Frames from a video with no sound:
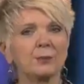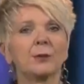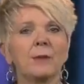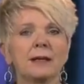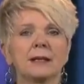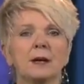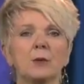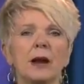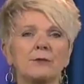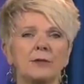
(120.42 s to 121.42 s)
implementing it.
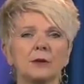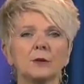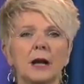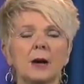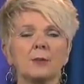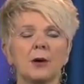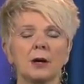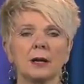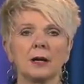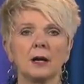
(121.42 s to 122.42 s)
When I followed up
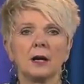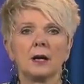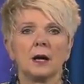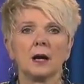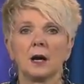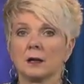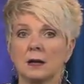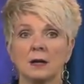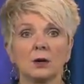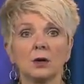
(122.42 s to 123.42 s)
on it,
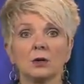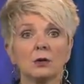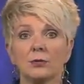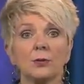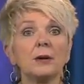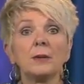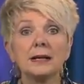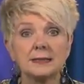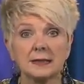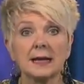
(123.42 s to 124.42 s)
like three
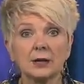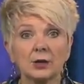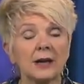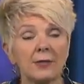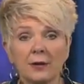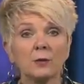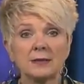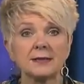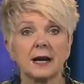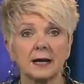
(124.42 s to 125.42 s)
weeks later, nothing
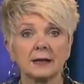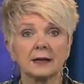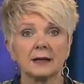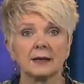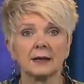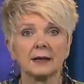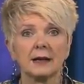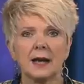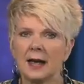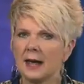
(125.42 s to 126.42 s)
was done.
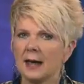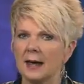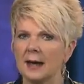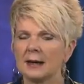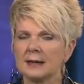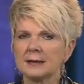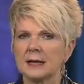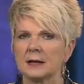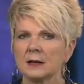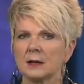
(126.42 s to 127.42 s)
And I
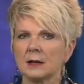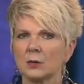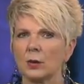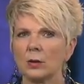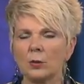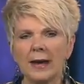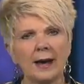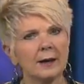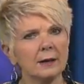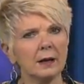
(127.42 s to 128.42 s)
said, Well, we
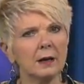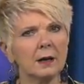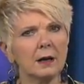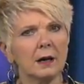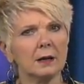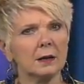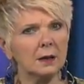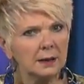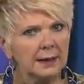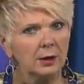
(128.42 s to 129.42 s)
had a
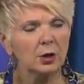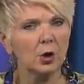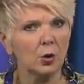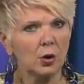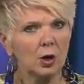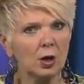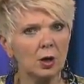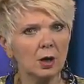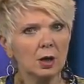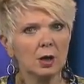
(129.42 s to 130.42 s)
clear goal,
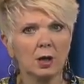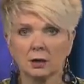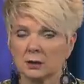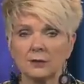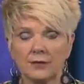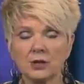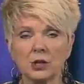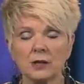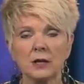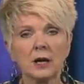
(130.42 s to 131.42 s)
a clear
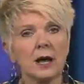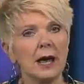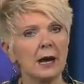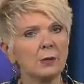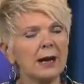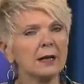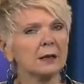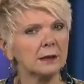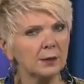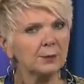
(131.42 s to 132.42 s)
vision, and we had a
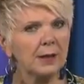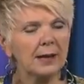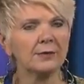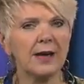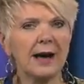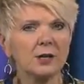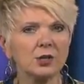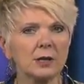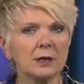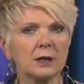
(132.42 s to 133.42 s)
clear plan of
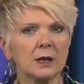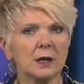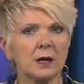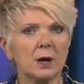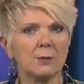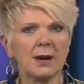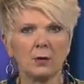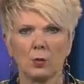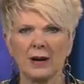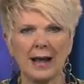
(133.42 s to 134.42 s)
action,
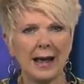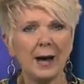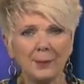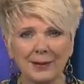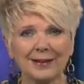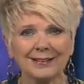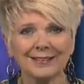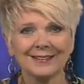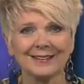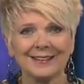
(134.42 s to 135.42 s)
but what happened?